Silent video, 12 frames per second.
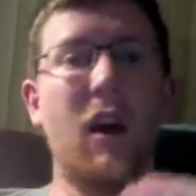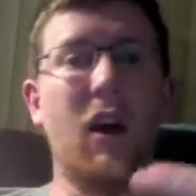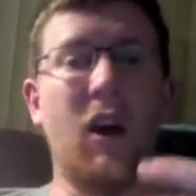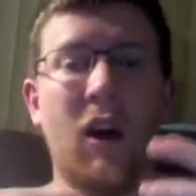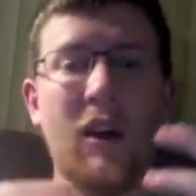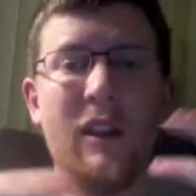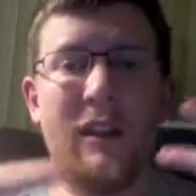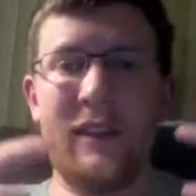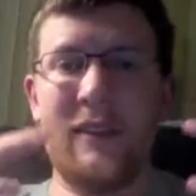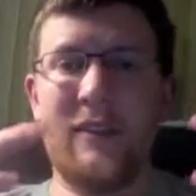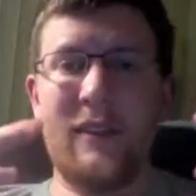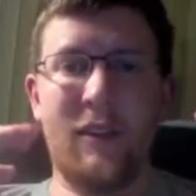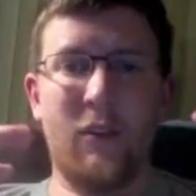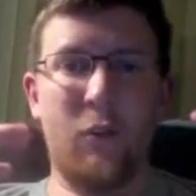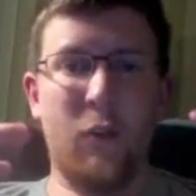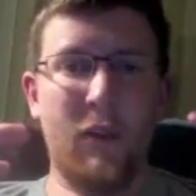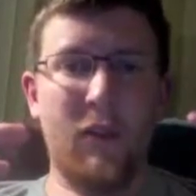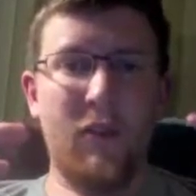All of these things
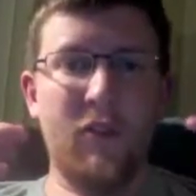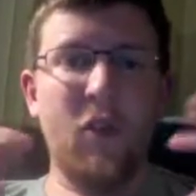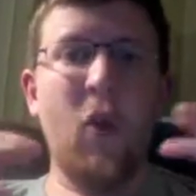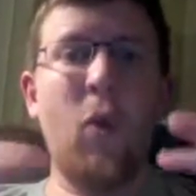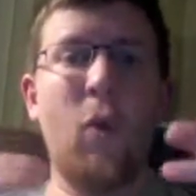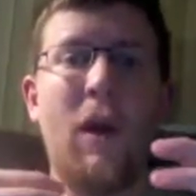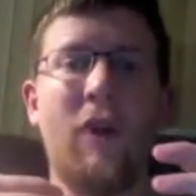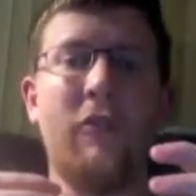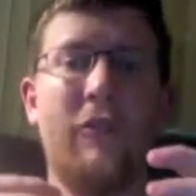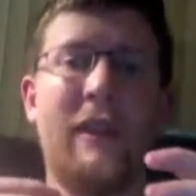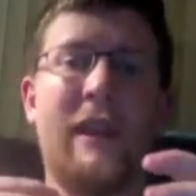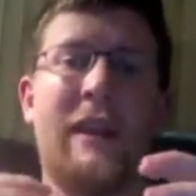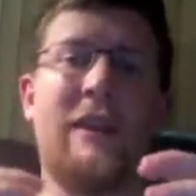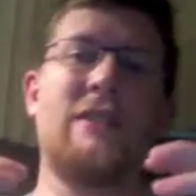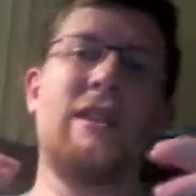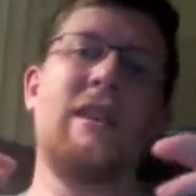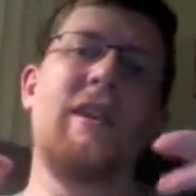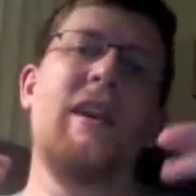went so well for the
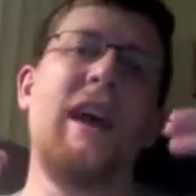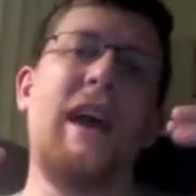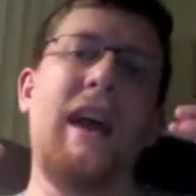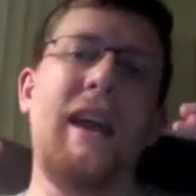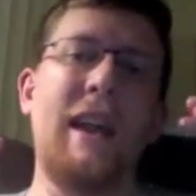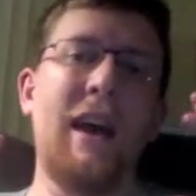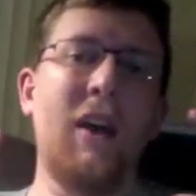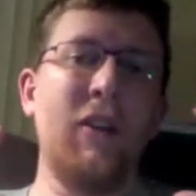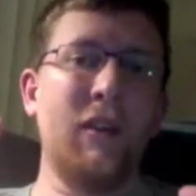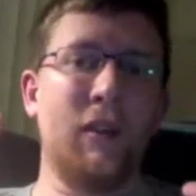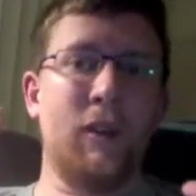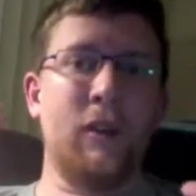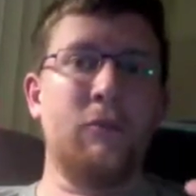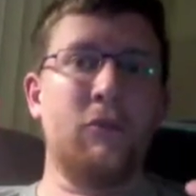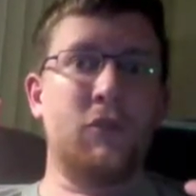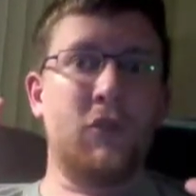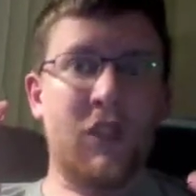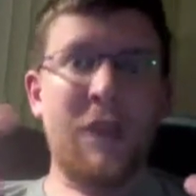NHL, and now they're going to
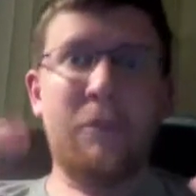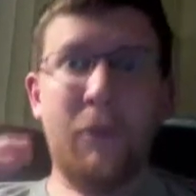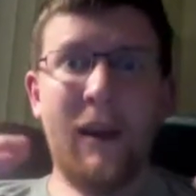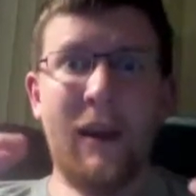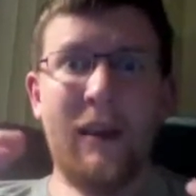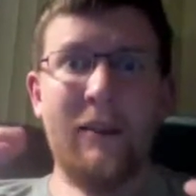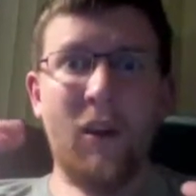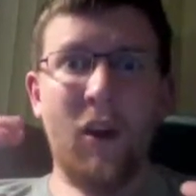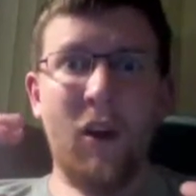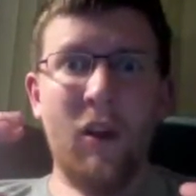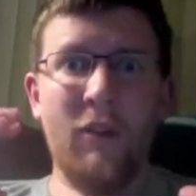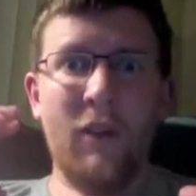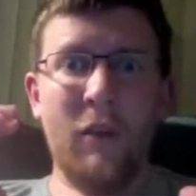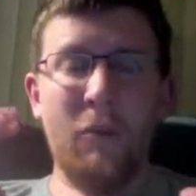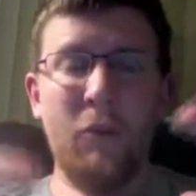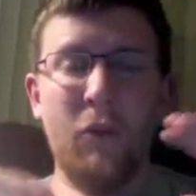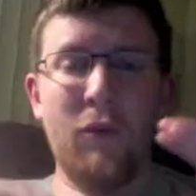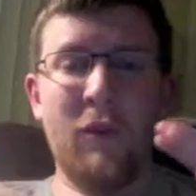jeopardize all of their
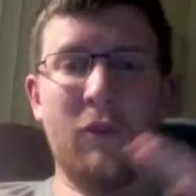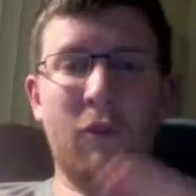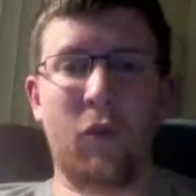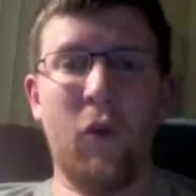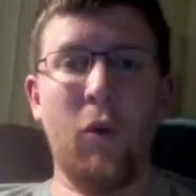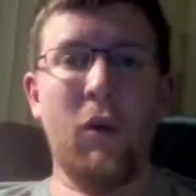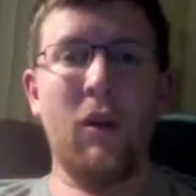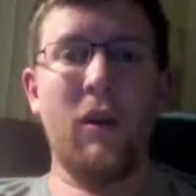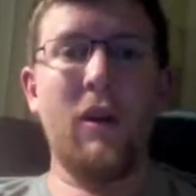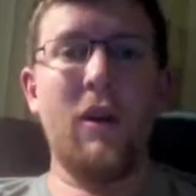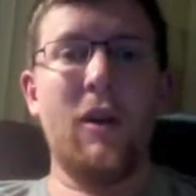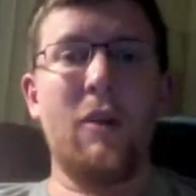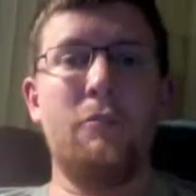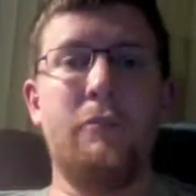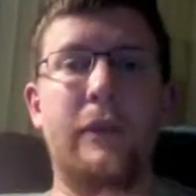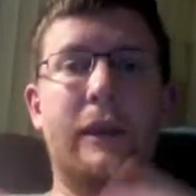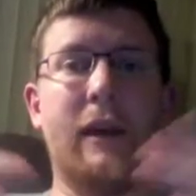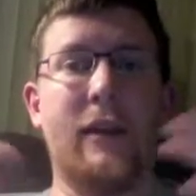moving forward
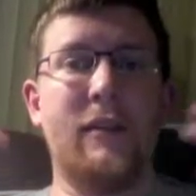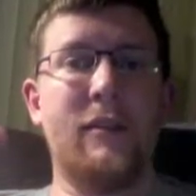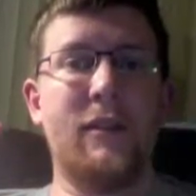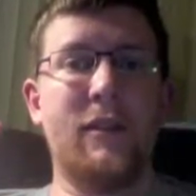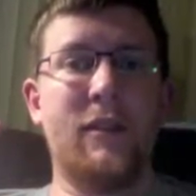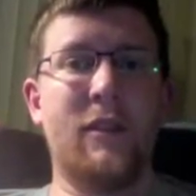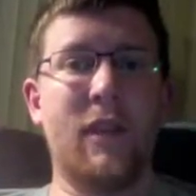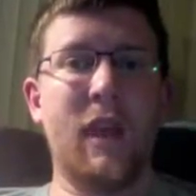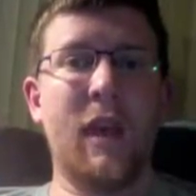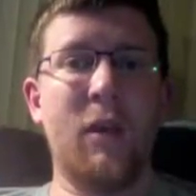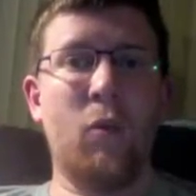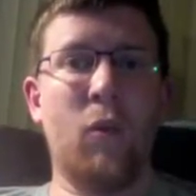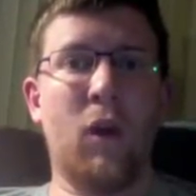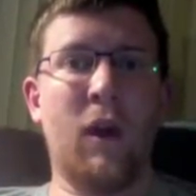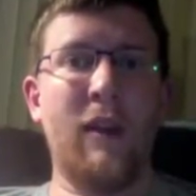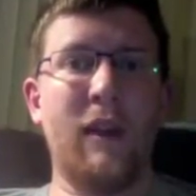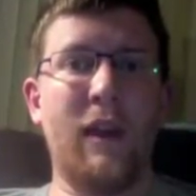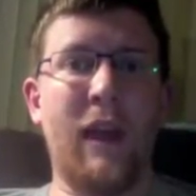because they
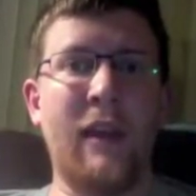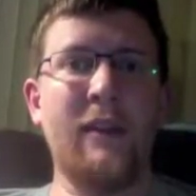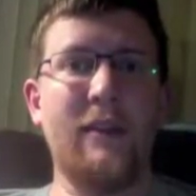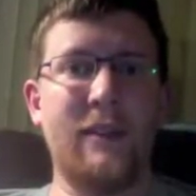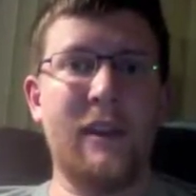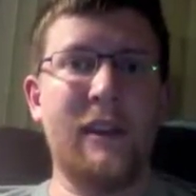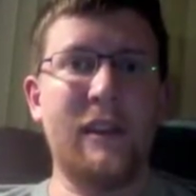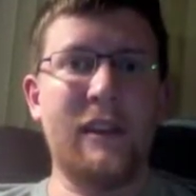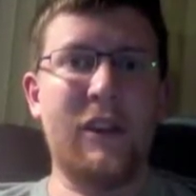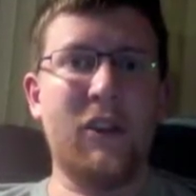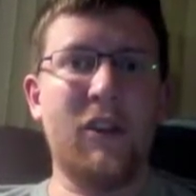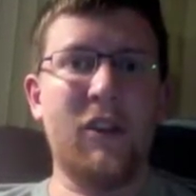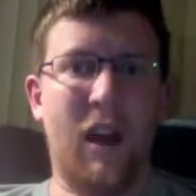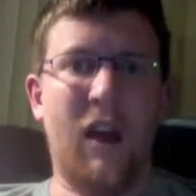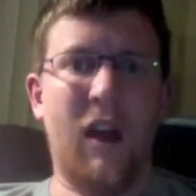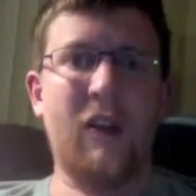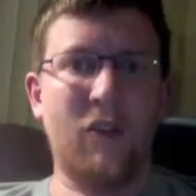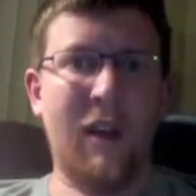want 18-year
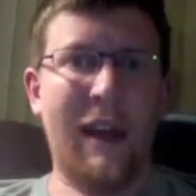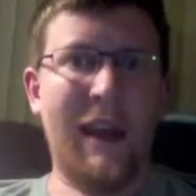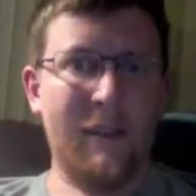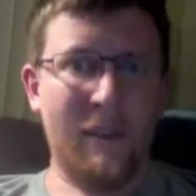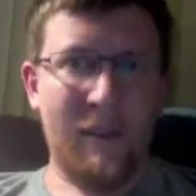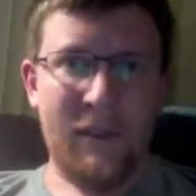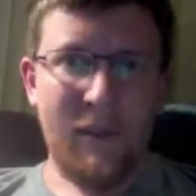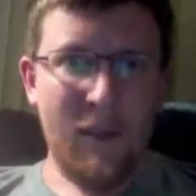contracts.